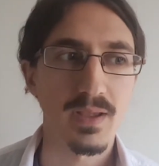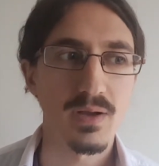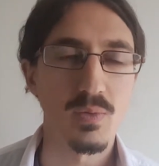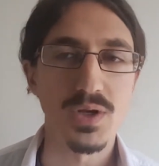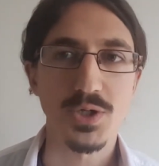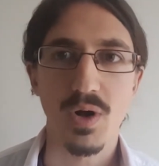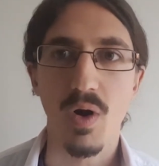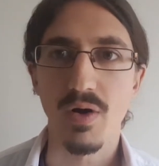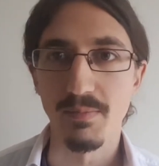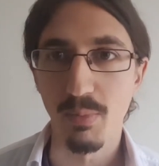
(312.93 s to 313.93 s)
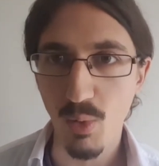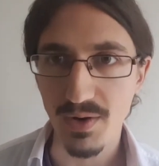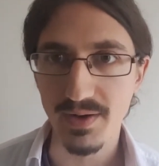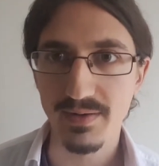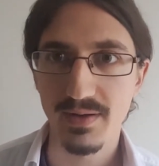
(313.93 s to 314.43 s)
which are
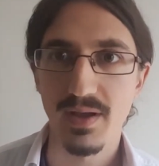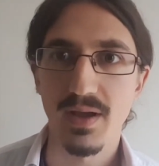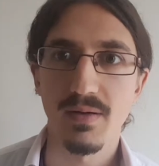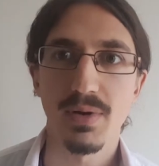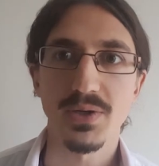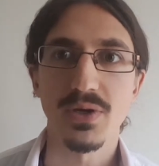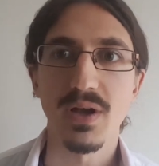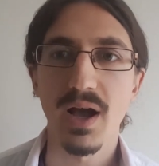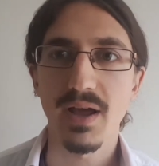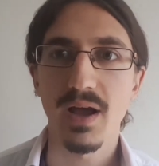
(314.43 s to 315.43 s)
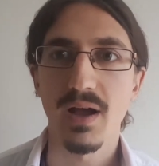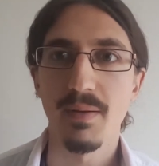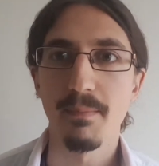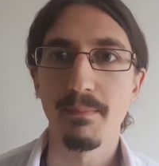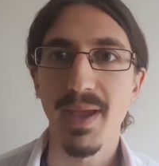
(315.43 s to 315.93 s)
important, but you gotta
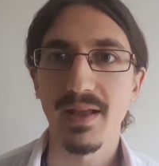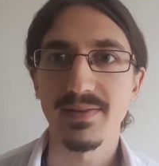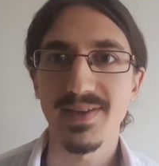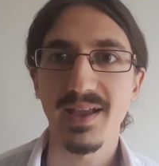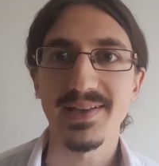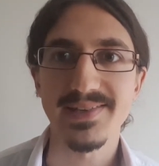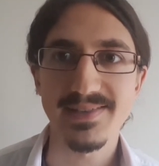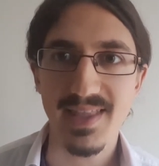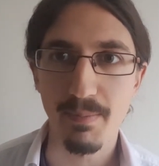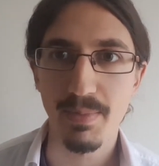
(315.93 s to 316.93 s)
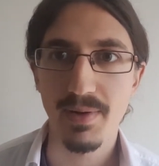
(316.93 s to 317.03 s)
take a step.